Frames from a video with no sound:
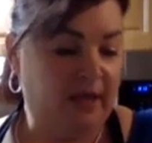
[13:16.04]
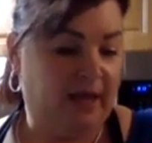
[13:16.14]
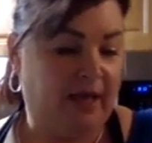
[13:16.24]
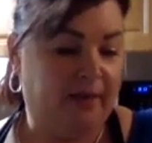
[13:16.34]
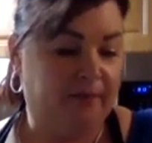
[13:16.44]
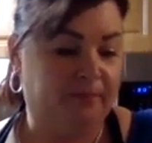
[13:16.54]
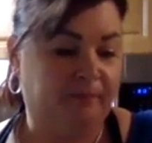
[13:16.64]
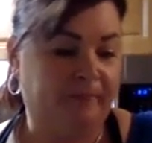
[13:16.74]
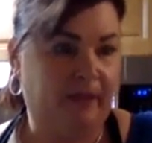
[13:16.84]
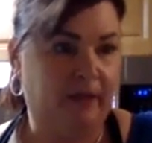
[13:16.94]
um,
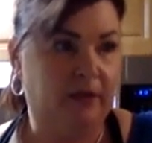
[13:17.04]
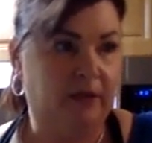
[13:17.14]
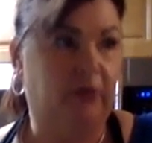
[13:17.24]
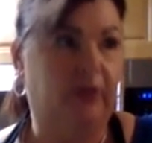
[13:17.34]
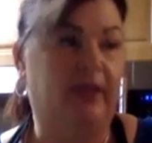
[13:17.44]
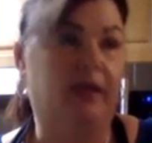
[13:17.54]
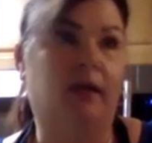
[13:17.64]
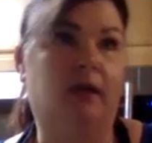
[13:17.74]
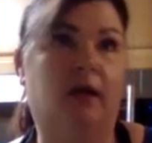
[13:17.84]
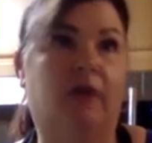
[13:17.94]
you know, like
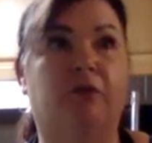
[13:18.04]
uh,